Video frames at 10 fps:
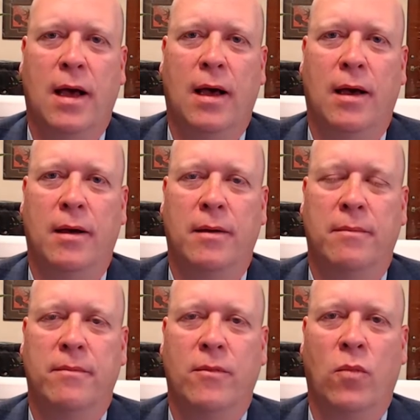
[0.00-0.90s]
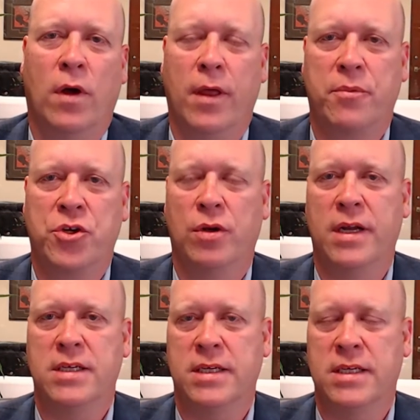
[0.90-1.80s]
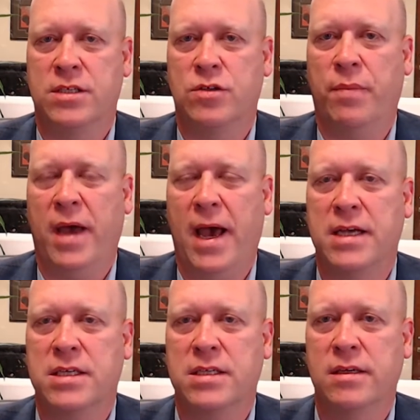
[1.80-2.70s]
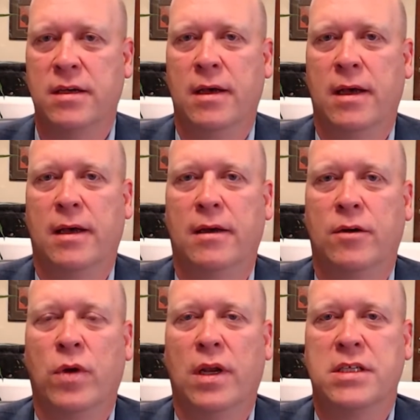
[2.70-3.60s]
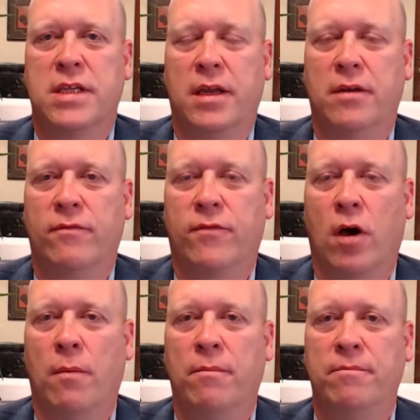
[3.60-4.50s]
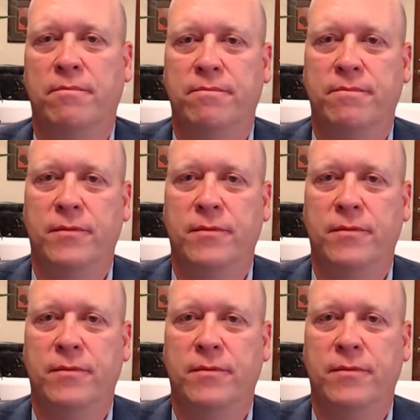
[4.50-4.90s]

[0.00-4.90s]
One of the opportunities is to pass real estate from